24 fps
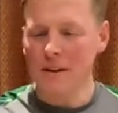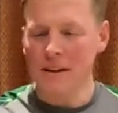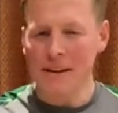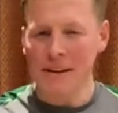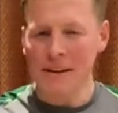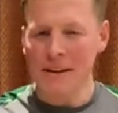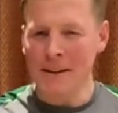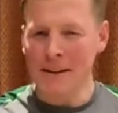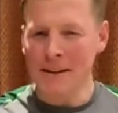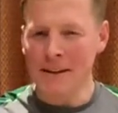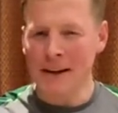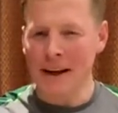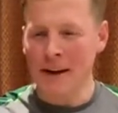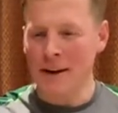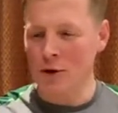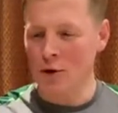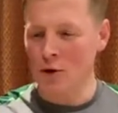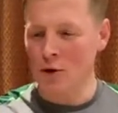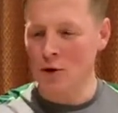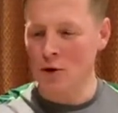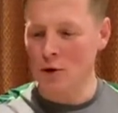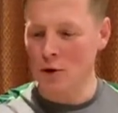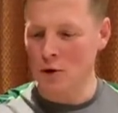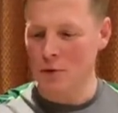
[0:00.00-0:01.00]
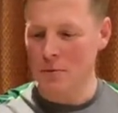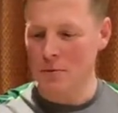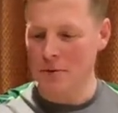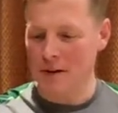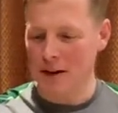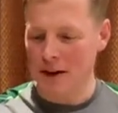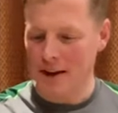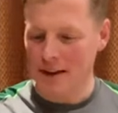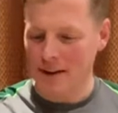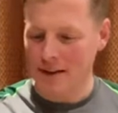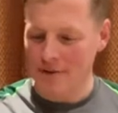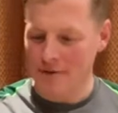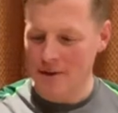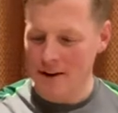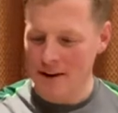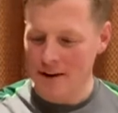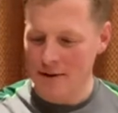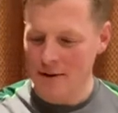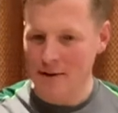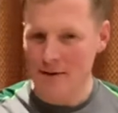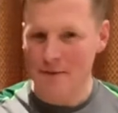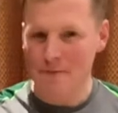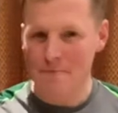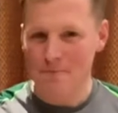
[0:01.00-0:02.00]
You need to get a good soup to get the
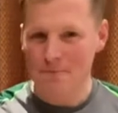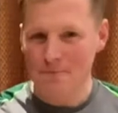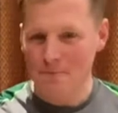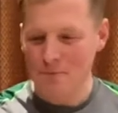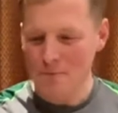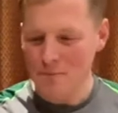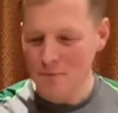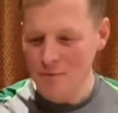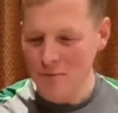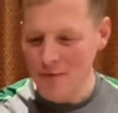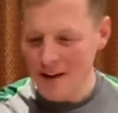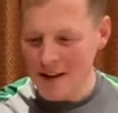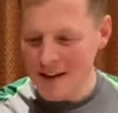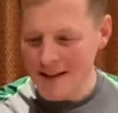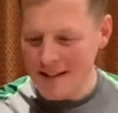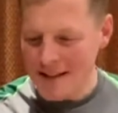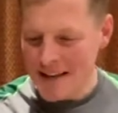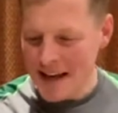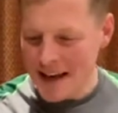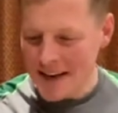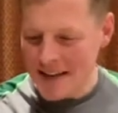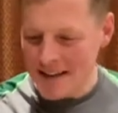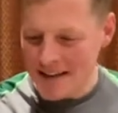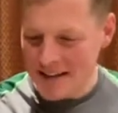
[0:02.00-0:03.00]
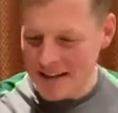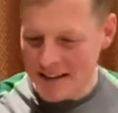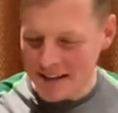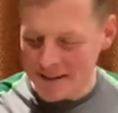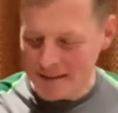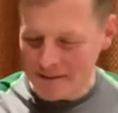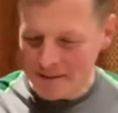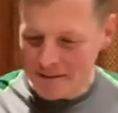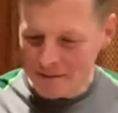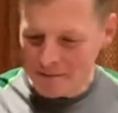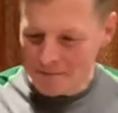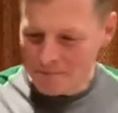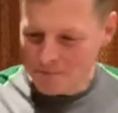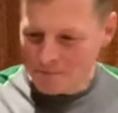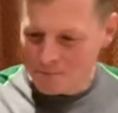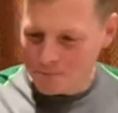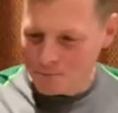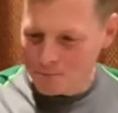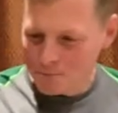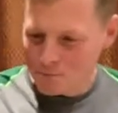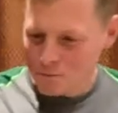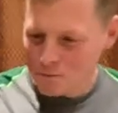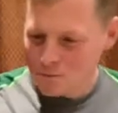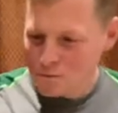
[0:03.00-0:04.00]
real taste.
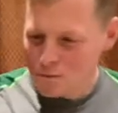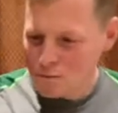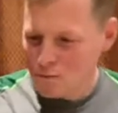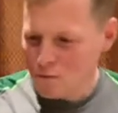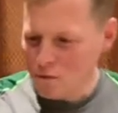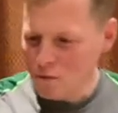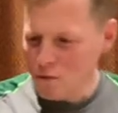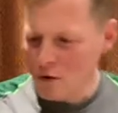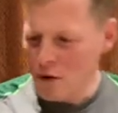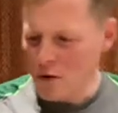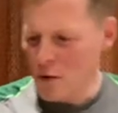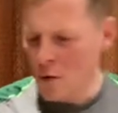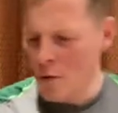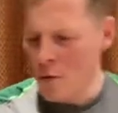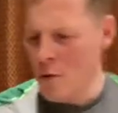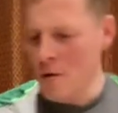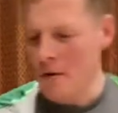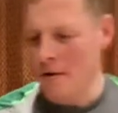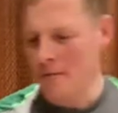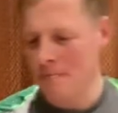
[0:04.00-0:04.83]
Oh,